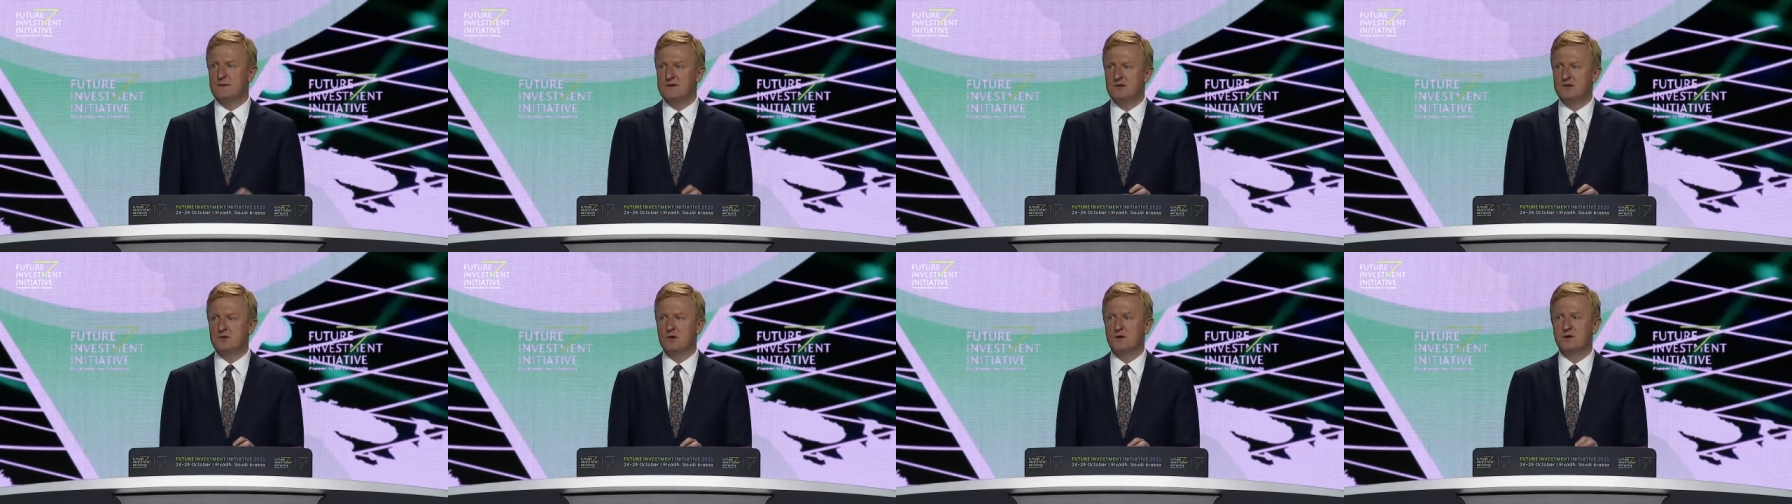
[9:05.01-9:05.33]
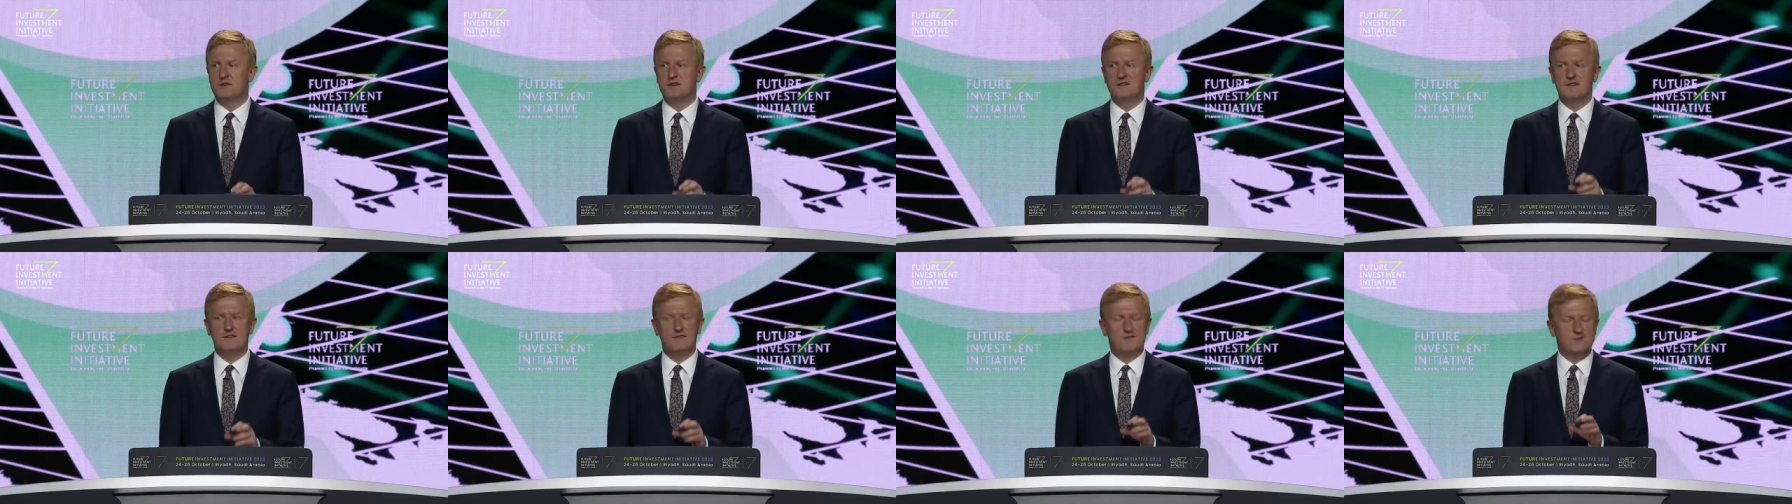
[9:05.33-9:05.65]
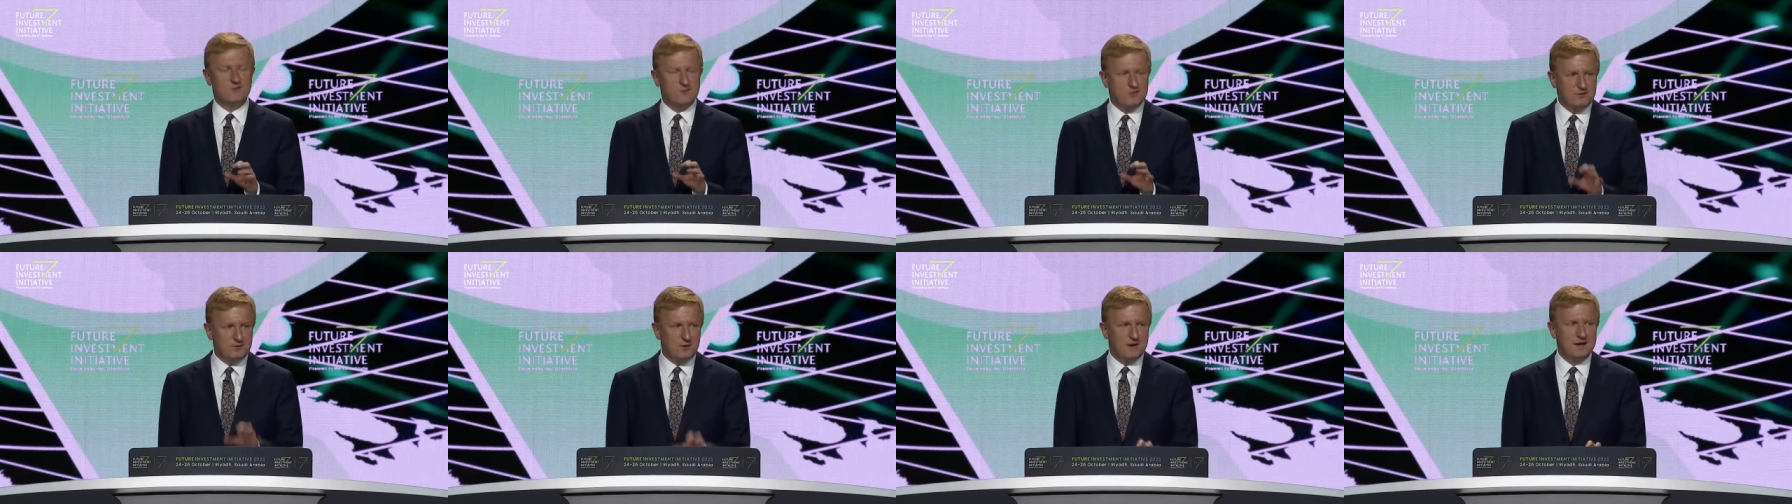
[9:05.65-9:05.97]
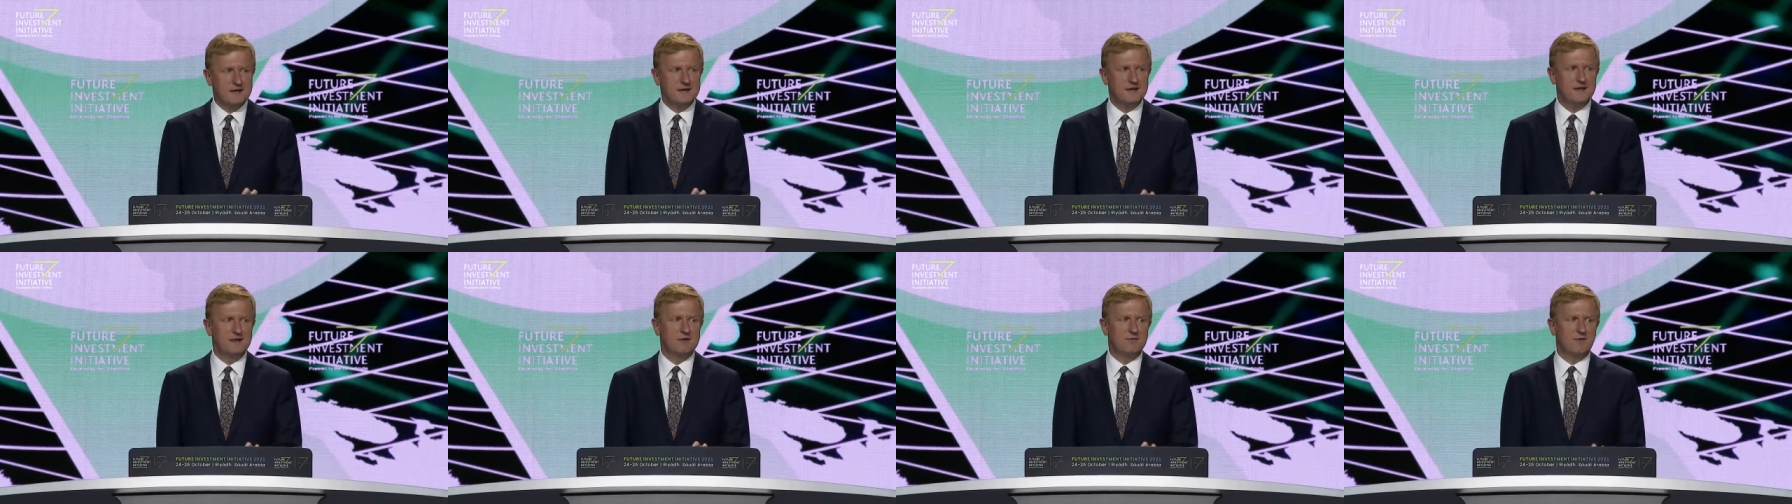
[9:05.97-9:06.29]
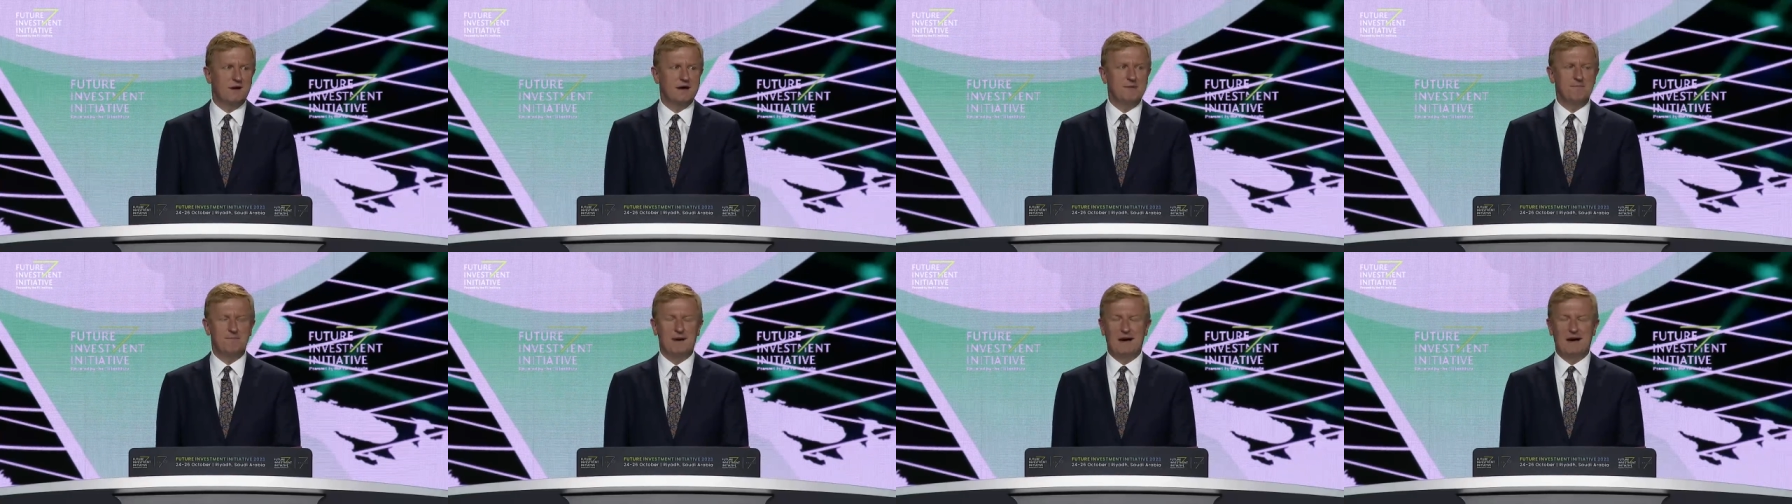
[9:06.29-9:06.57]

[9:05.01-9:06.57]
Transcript: ensure that it's striking the right